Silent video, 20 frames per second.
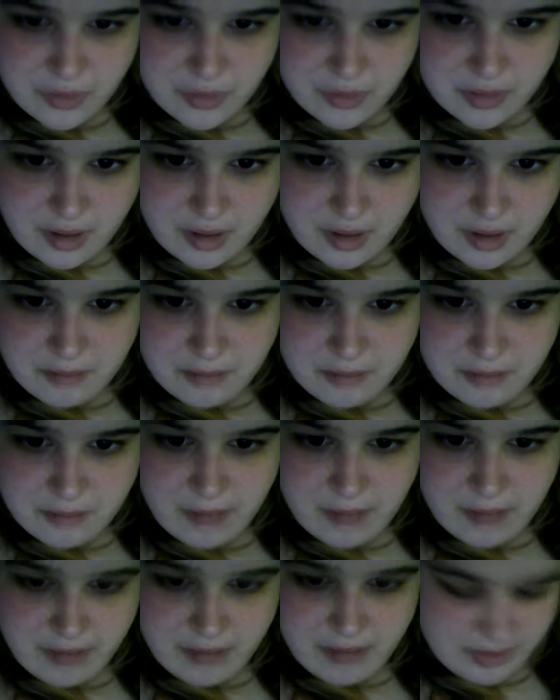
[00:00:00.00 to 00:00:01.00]
on my
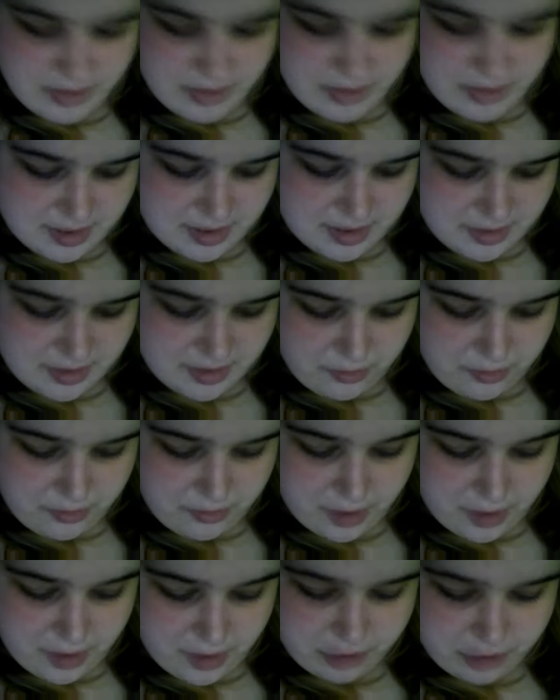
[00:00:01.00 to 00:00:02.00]
friends list, don't
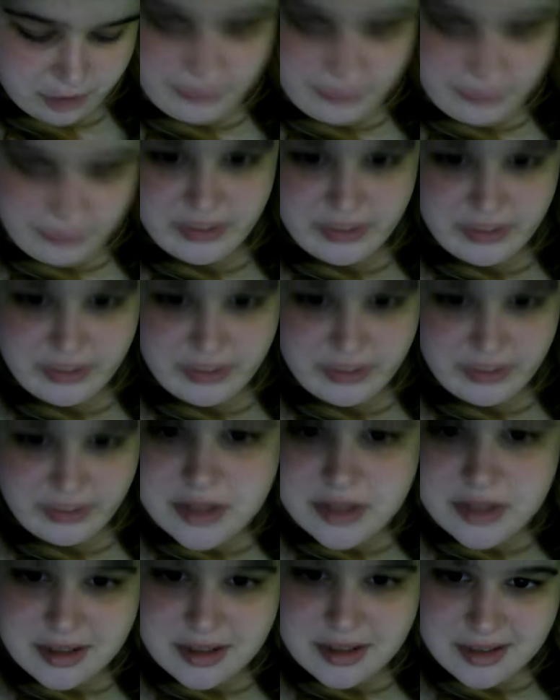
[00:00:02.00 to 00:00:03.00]
watch all my videos, and
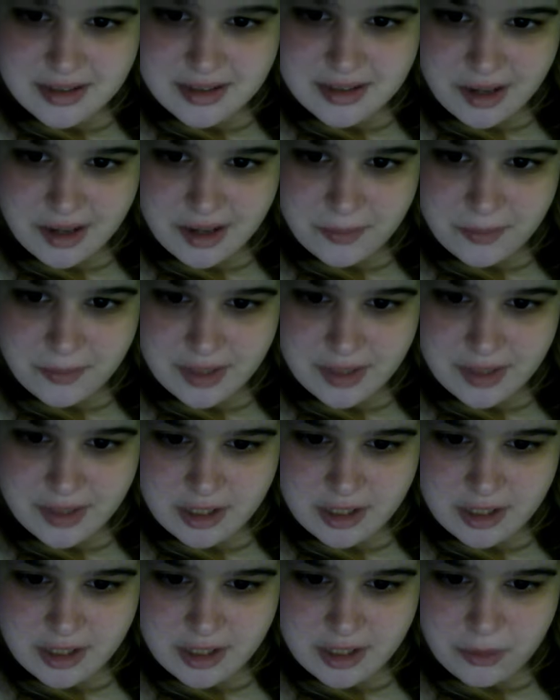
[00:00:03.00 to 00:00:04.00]
this is kind of one that I
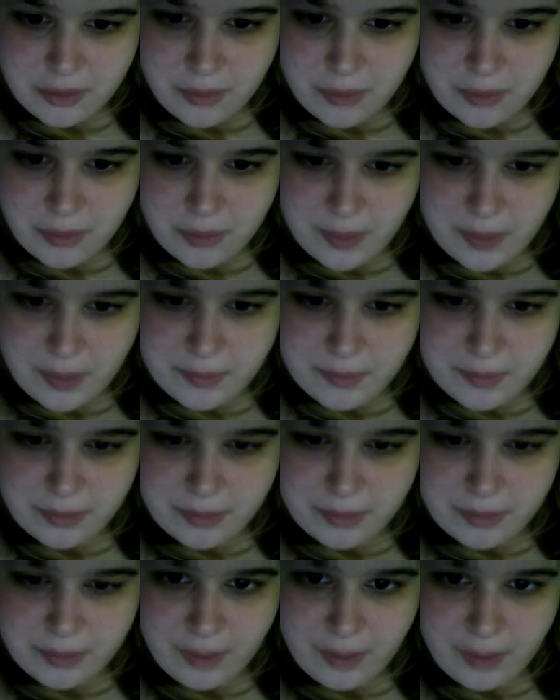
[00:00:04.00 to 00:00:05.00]
don't want them to
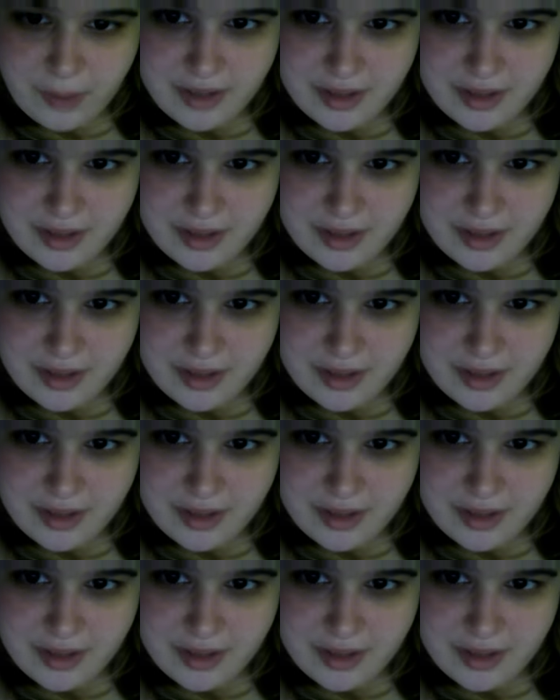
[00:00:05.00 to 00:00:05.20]
watch.